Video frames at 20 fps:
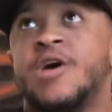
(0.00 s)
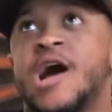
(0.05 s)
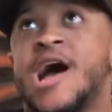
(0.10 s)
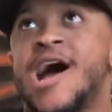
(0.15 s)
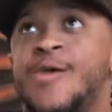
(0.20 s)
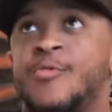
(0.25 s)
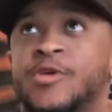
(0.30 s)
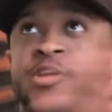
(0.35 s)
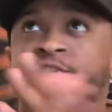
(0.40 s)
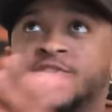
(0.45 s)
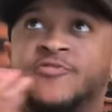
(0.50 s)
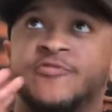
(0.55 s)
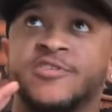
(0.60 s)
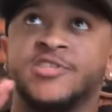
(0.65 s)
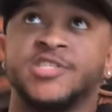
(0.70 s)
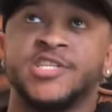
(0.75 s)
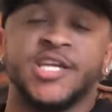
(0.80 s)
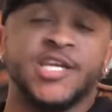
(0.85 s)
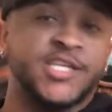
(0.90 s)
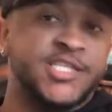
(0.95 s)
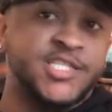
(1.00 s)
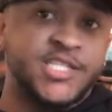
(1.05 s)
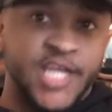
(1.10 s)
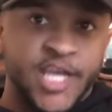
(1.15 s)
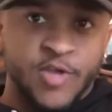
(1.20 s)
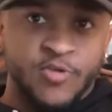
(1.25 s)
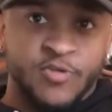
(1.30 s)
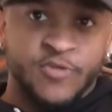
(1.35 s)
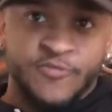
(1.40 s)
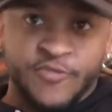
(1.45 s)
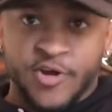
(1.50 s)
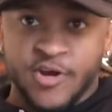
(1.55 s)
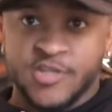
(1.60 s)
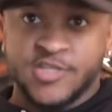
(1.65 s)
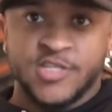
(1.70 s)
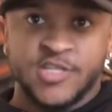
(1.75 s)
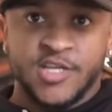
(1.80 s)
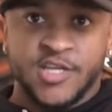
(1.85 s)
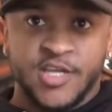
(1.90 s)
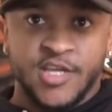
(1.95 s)
I went to Virginia State
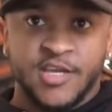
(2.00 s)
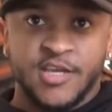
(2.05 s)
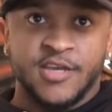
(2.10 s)
University.